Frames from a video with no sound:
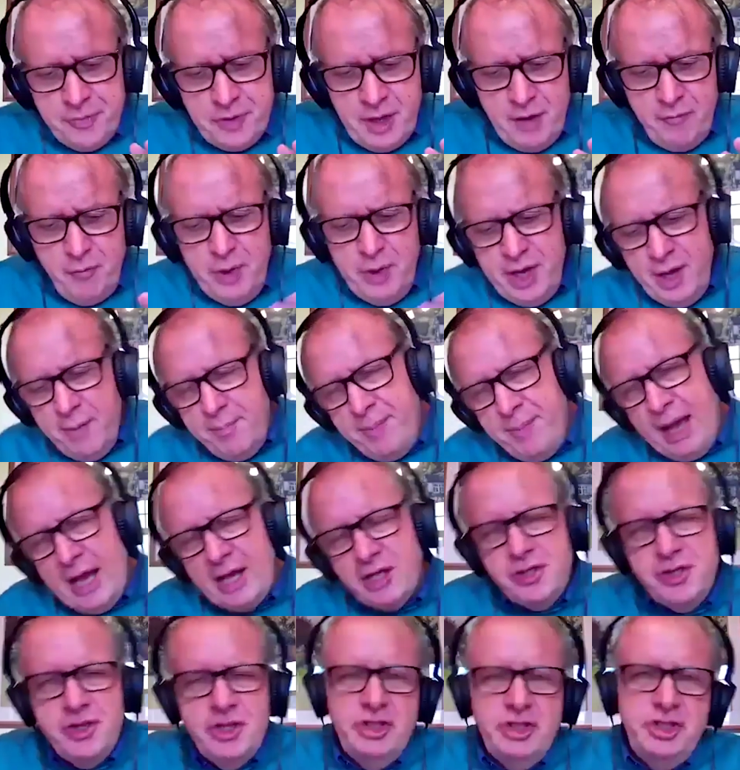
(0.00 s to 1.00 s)
if we come back
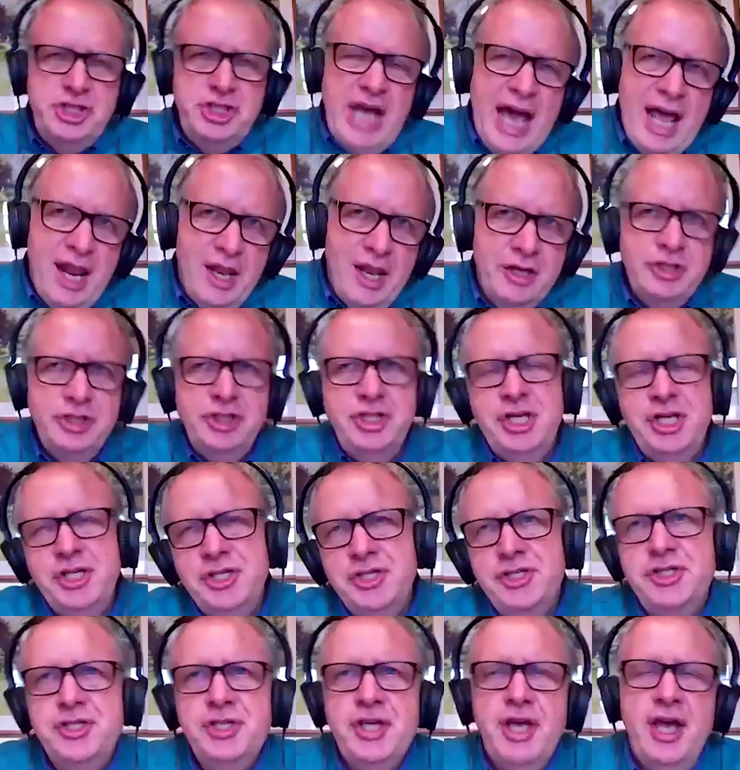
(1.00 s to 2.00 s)
to the
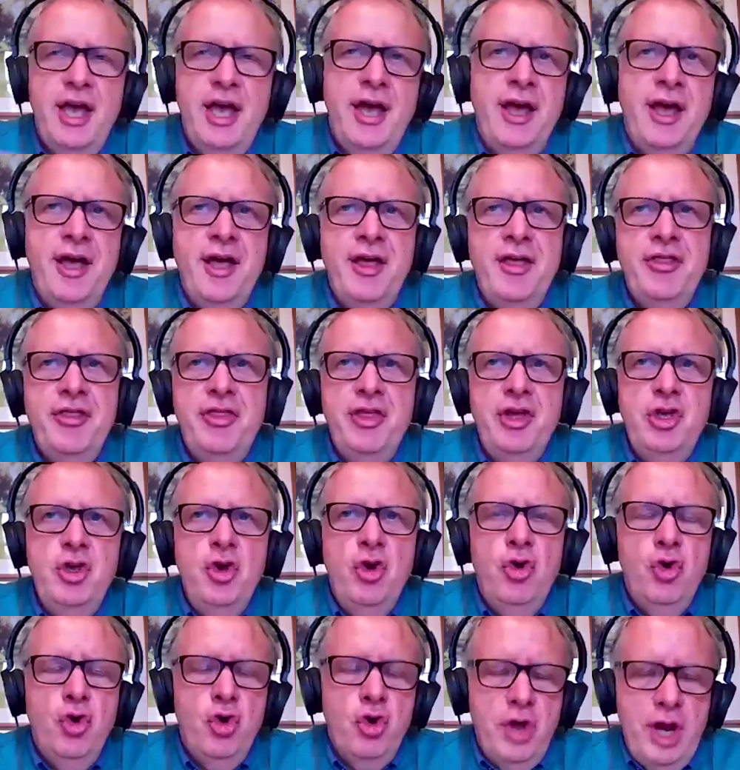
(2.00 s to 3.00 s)
challenges uh, that
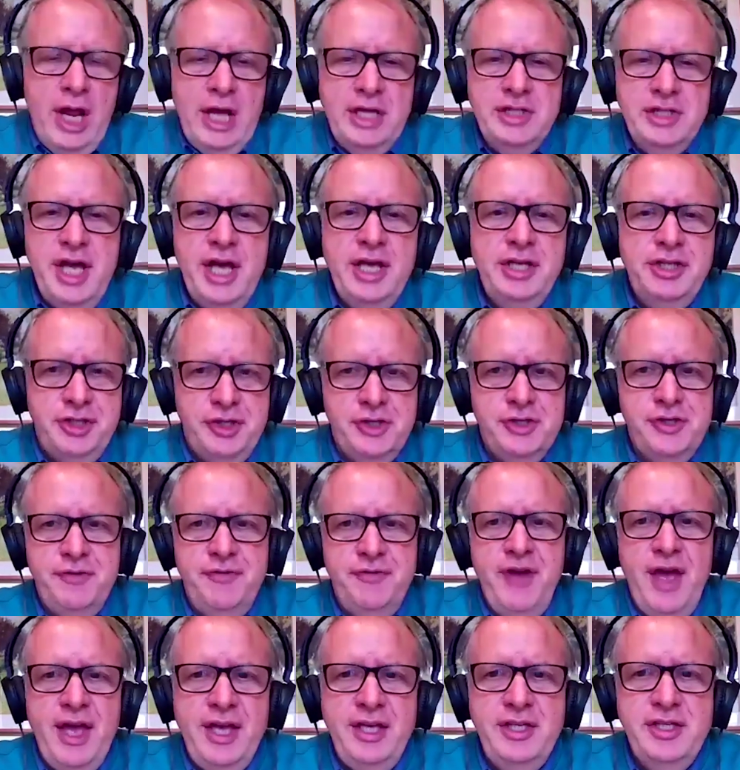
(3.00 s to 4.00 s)
your organisation has
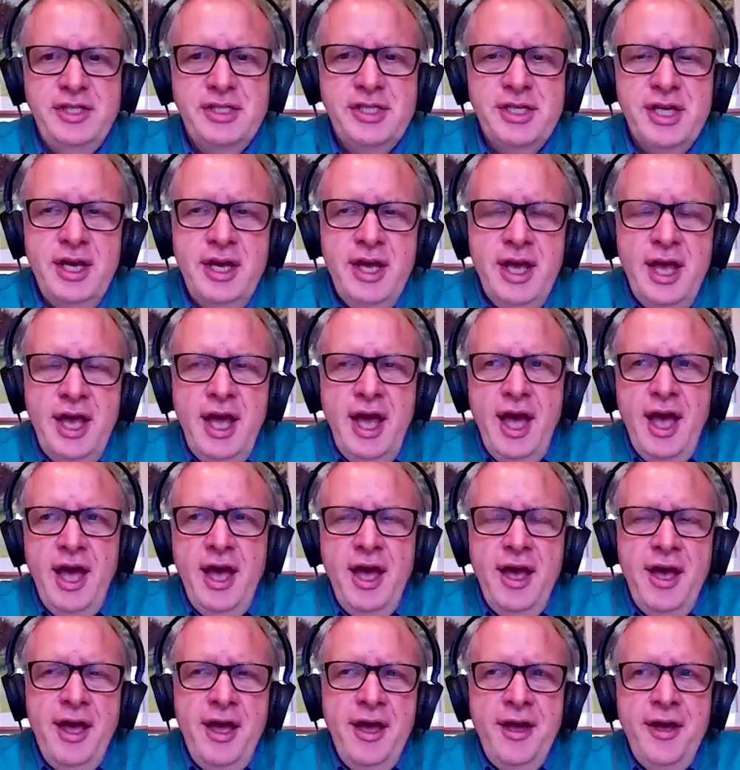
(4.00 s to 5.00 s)
faced,
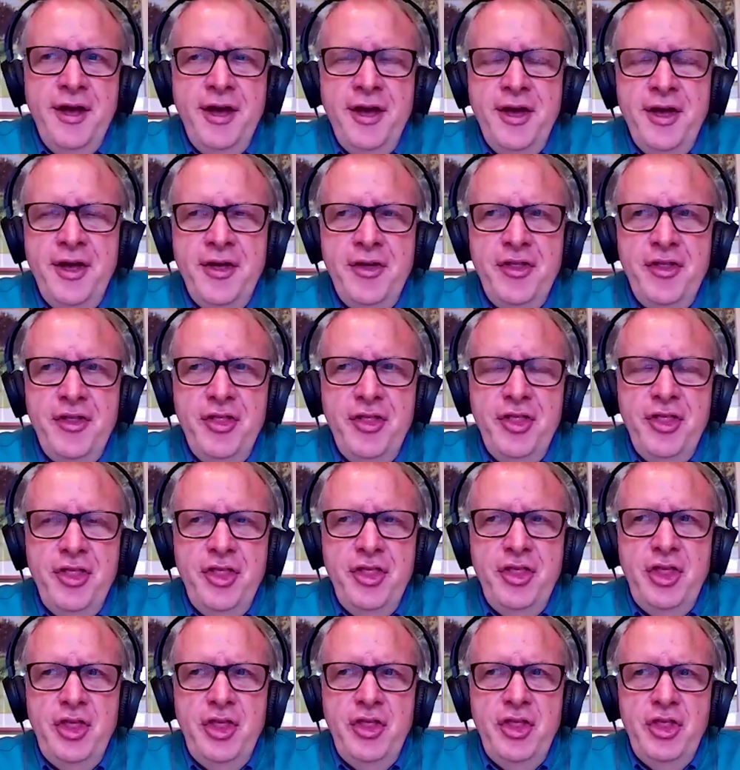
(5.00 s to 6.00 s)
uh,
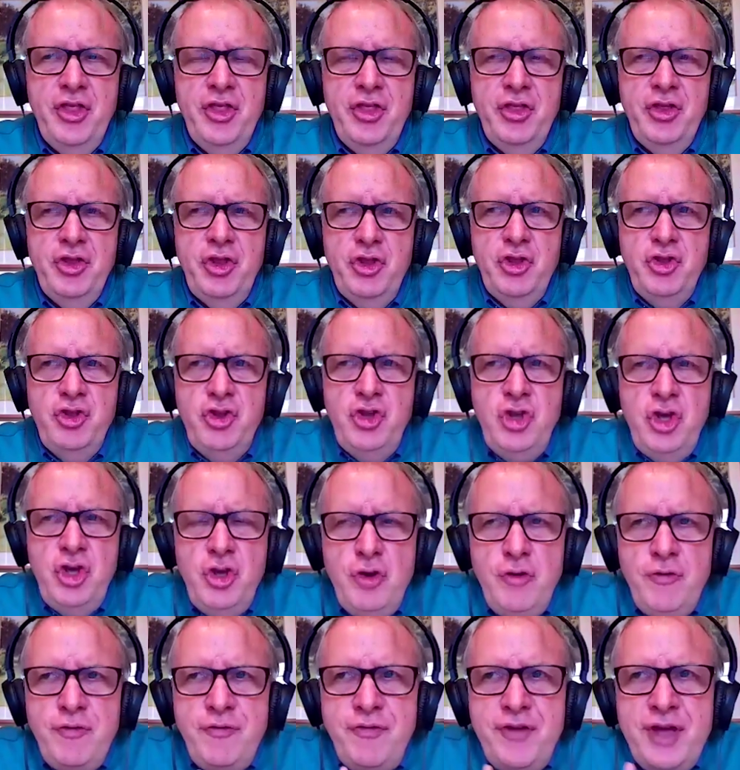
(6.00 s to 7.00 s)
do
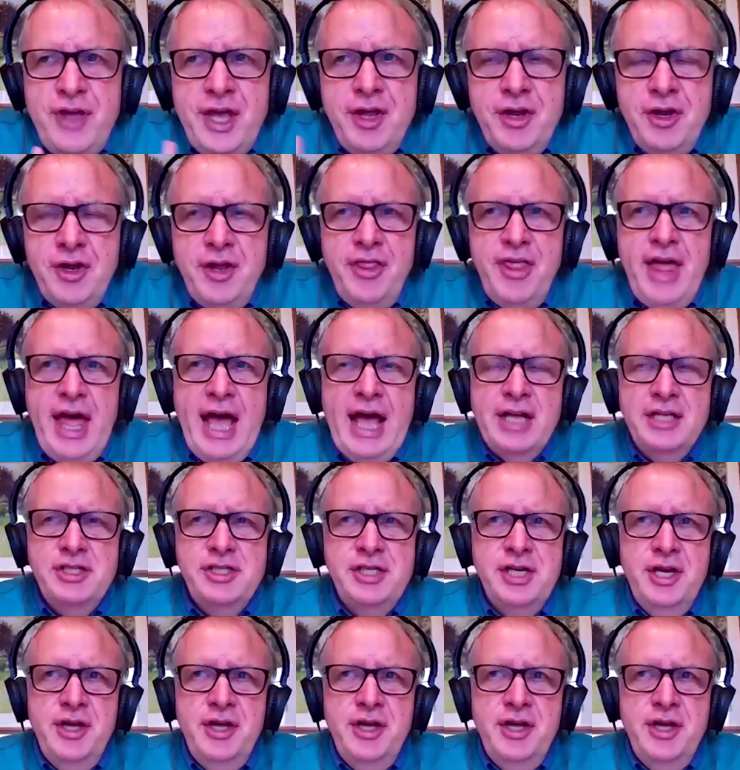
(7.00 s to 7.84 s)
you feel that